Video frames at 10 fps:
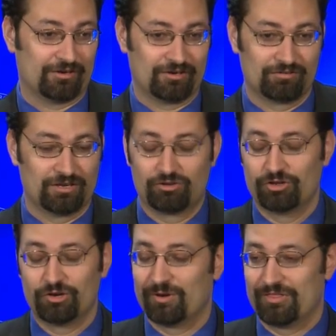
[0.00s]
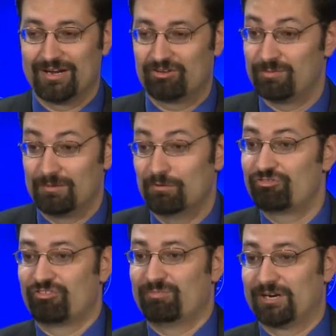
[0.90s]
including one that I spent most
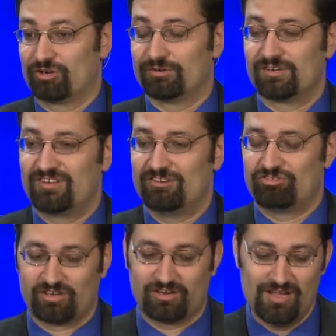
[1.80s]
of my career teaching.